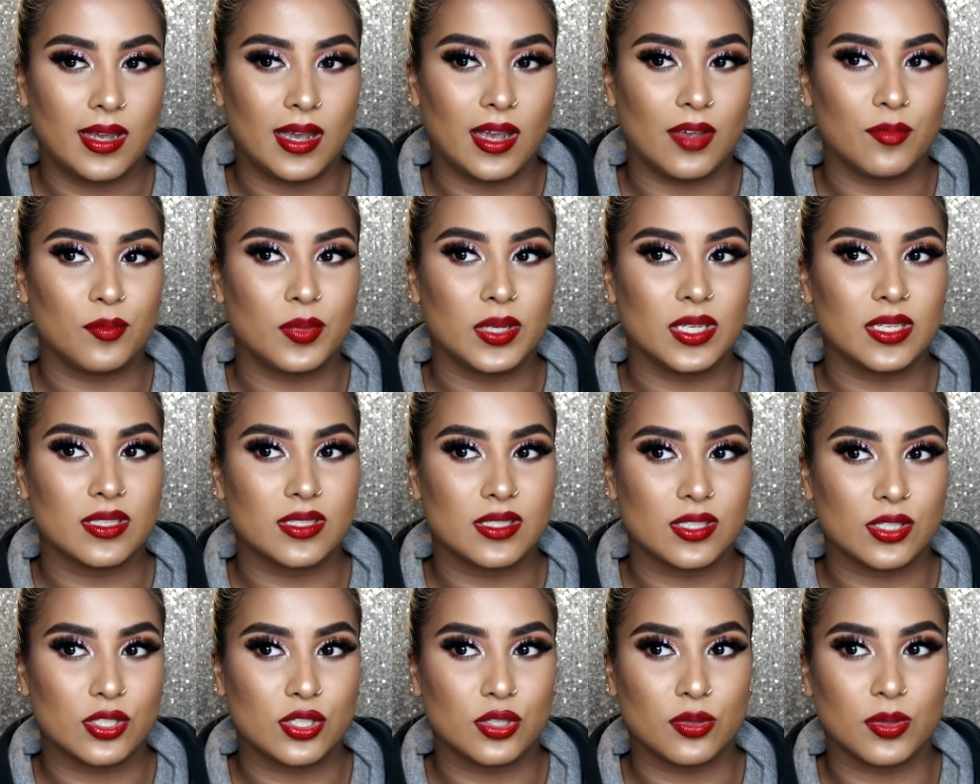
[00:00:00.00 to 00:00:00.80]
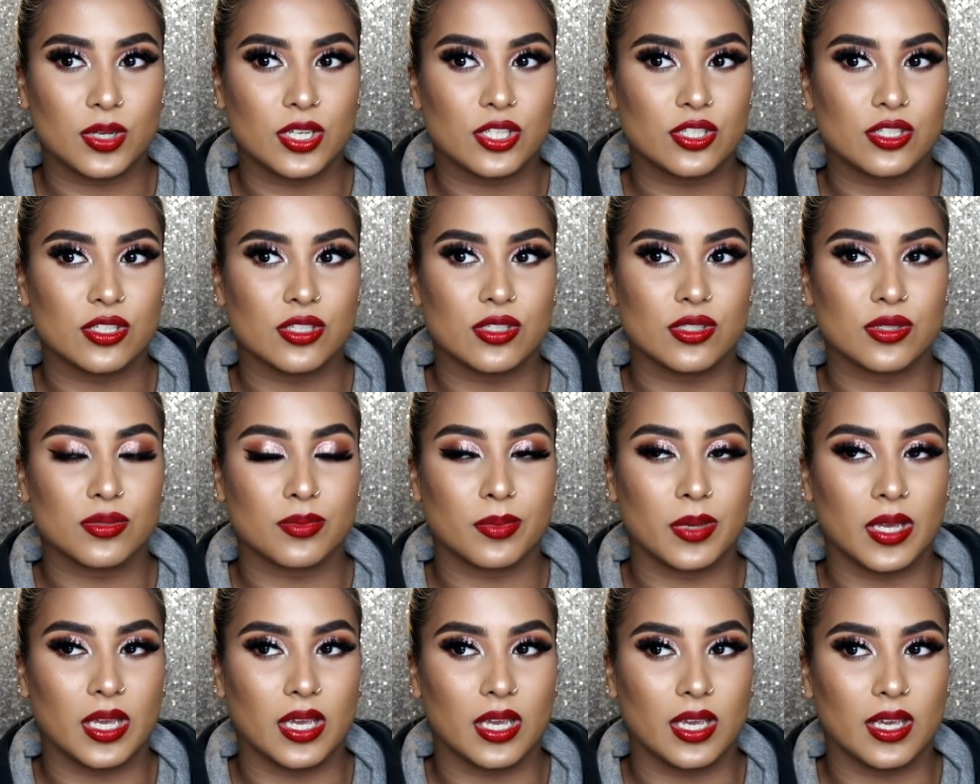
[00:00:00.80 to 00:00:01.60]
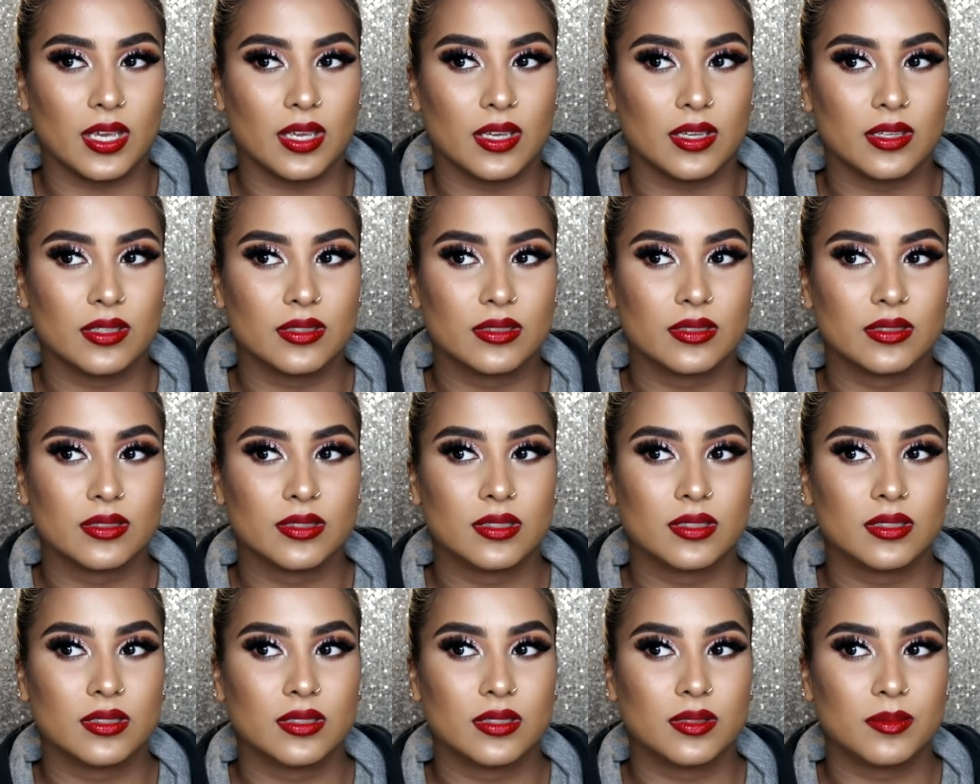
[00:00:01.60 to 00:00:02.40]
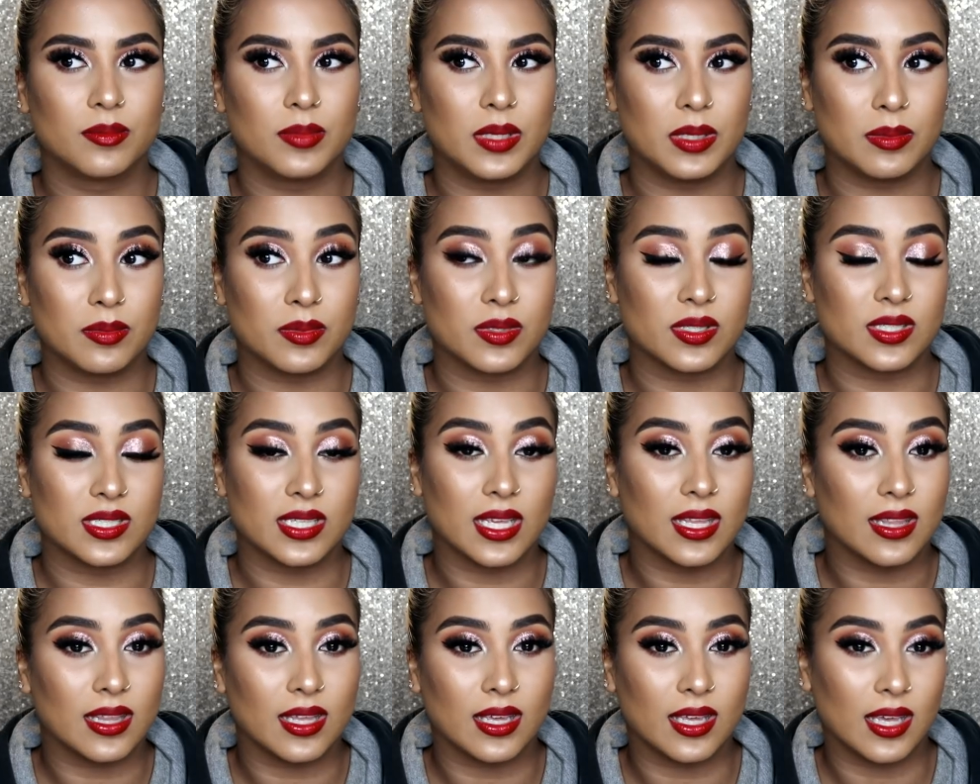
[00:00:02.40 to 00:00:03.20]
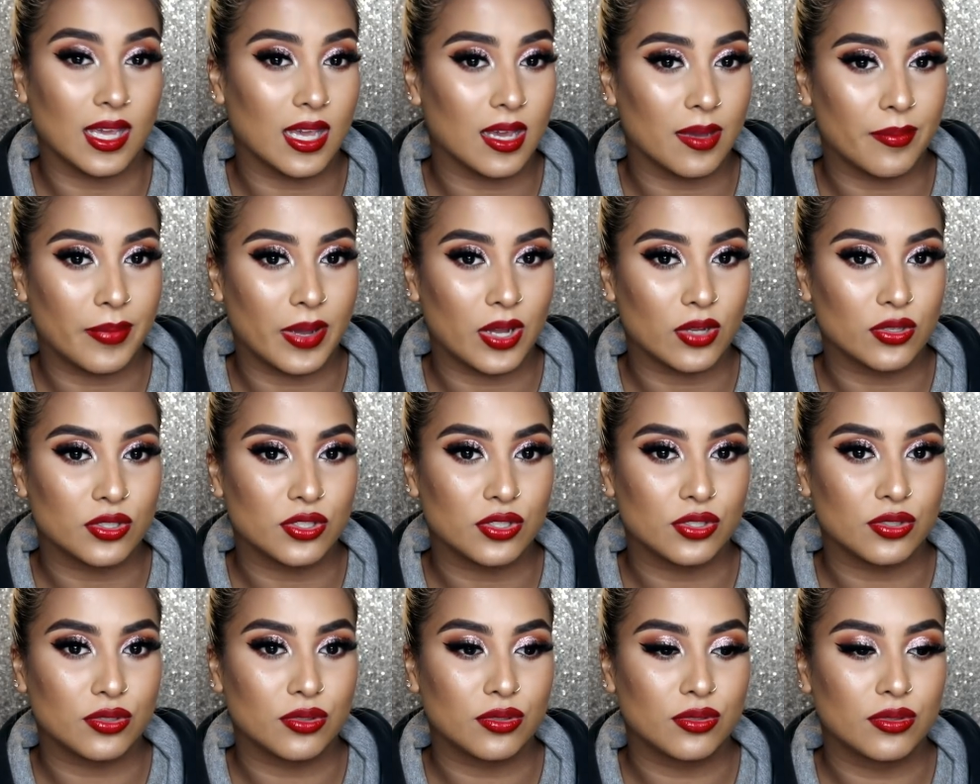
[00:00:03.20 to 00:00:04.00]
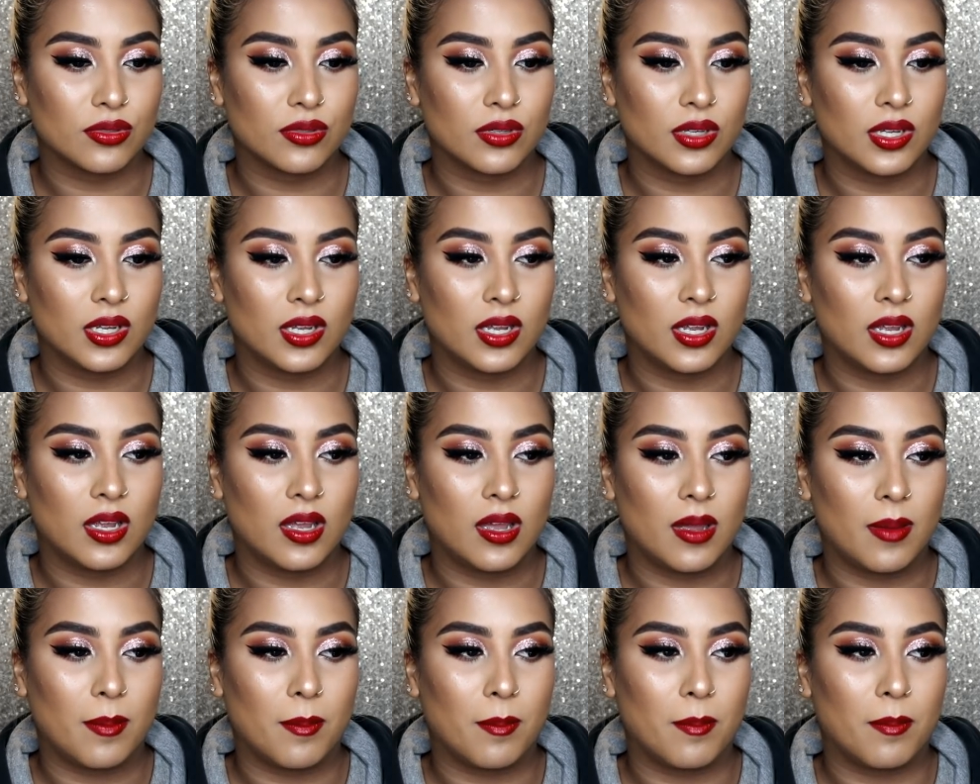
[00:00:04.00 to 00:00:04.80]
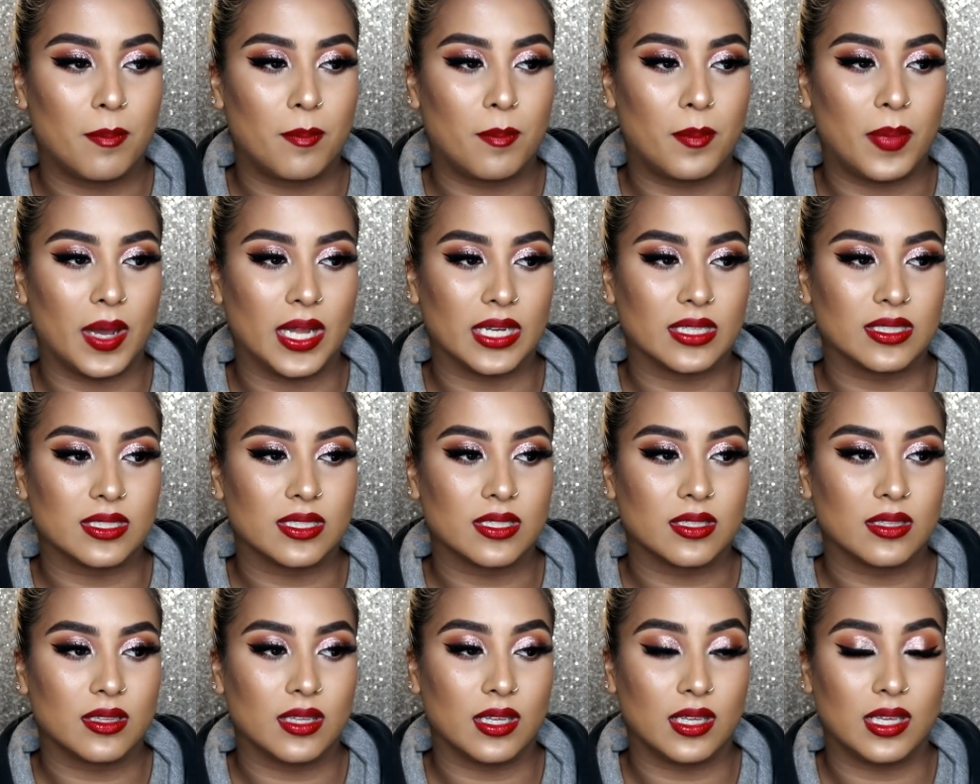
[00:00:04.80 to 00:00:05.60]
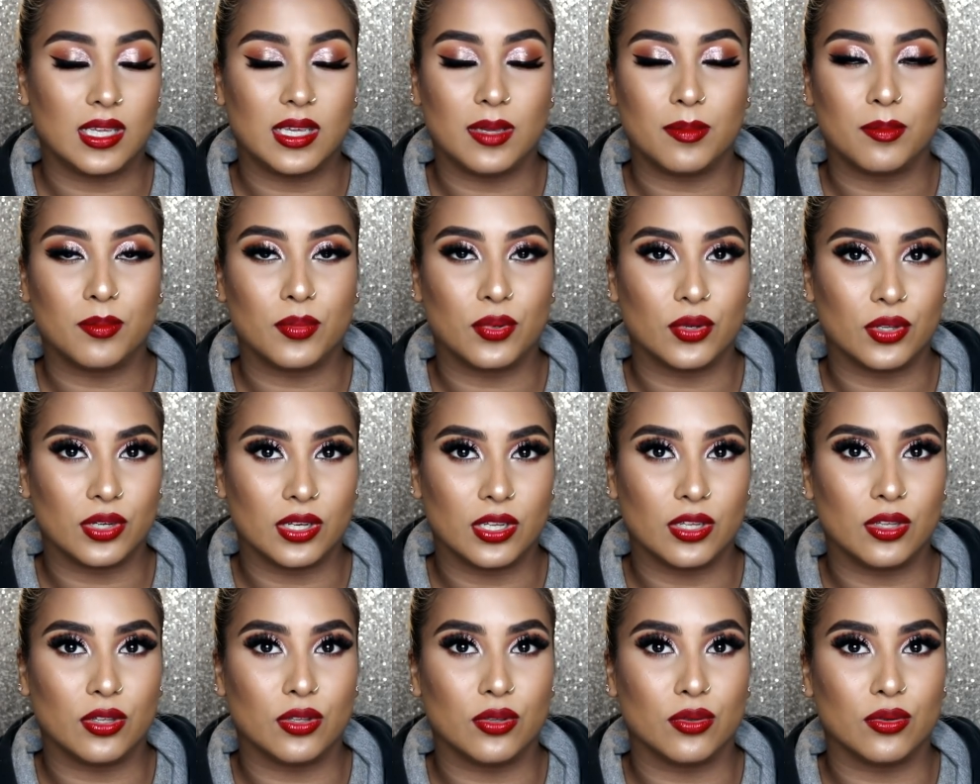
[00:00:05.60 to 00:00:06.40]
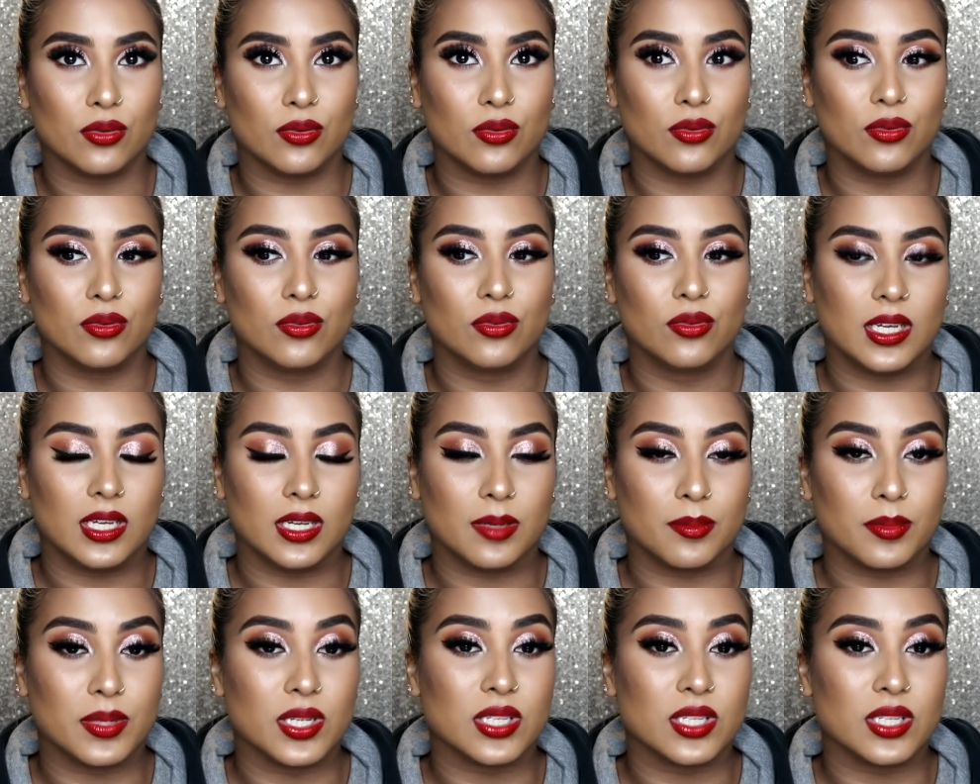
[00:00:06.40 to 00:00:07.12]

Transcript: I've been in situations where people say they care about you, but they keep putting you in a